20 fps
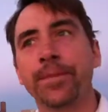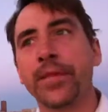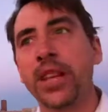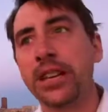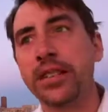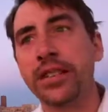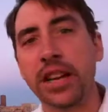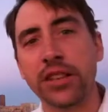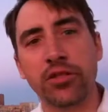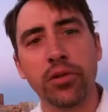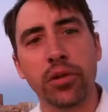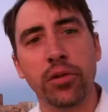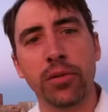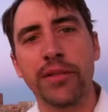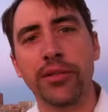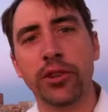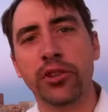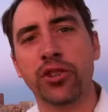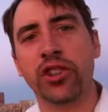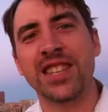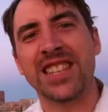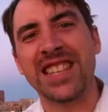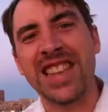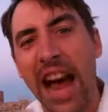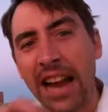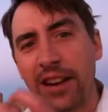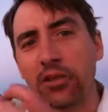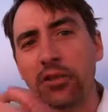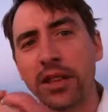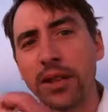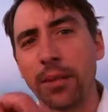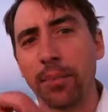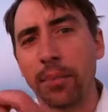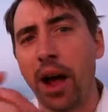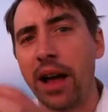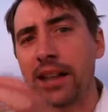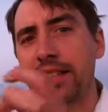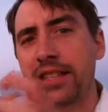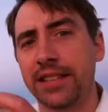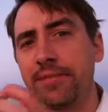Industrial Revolution is not only the
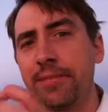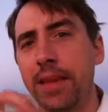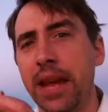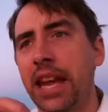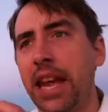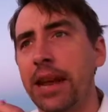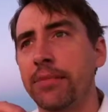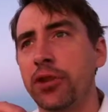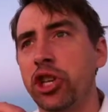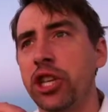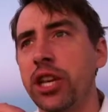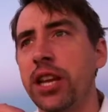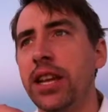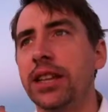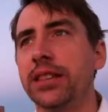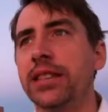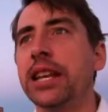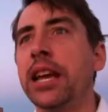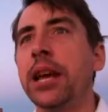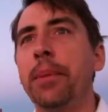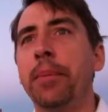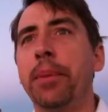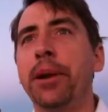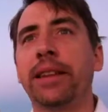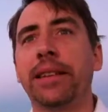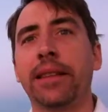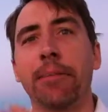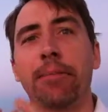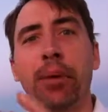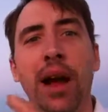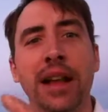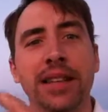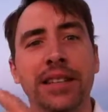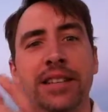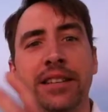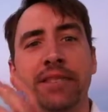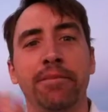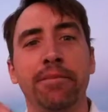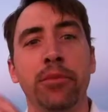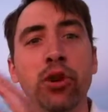process of making machines, but it's the process
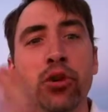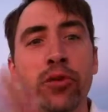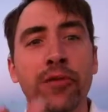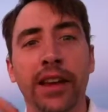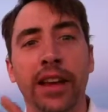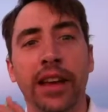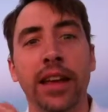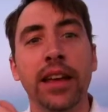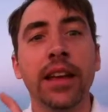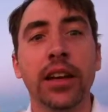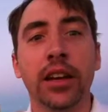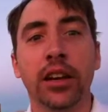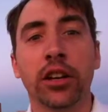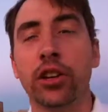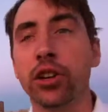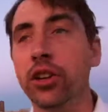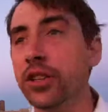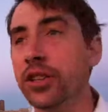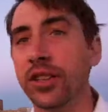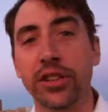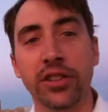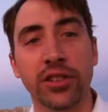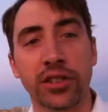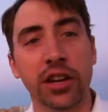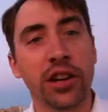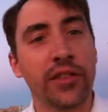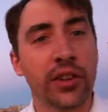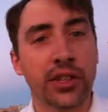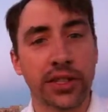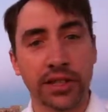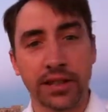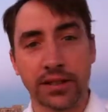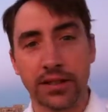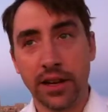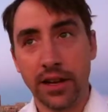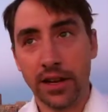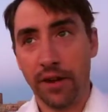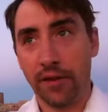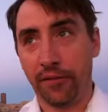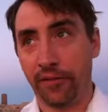of moving goods and services
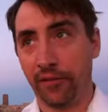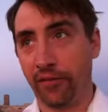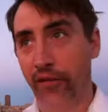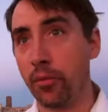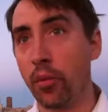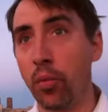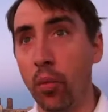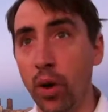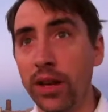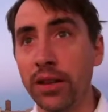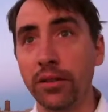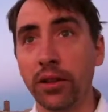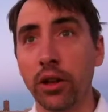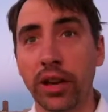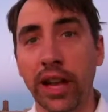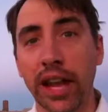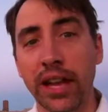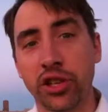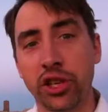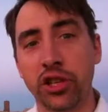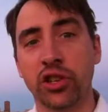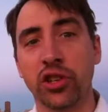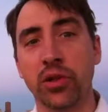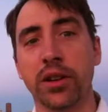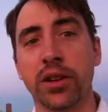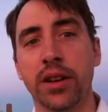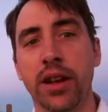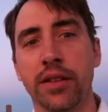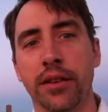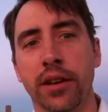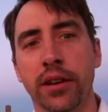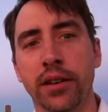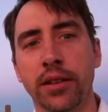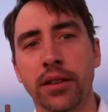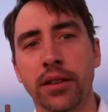from one location to another.